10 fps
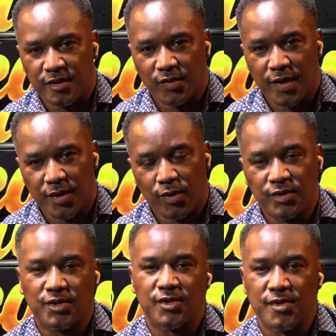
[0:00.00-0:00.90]
You were
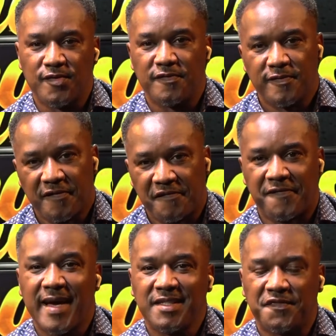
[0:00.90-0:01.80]
known to
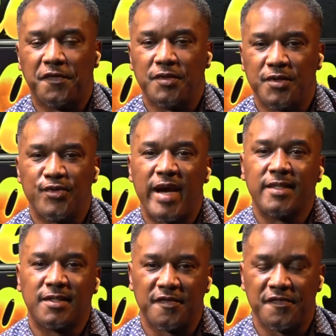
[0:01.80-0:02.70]
fight for the
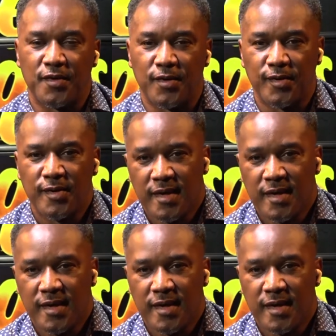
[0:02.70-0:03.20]
rights of your